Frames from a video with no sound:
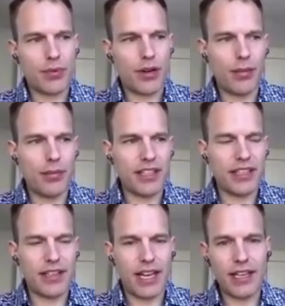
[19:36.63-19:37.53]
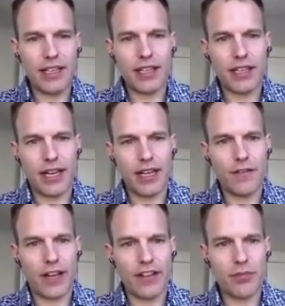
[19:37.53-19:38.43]
probably 90 to
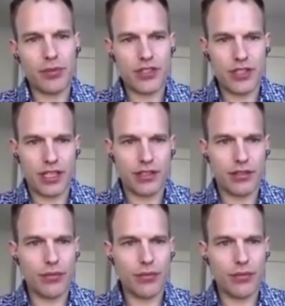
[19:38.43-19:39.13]
95%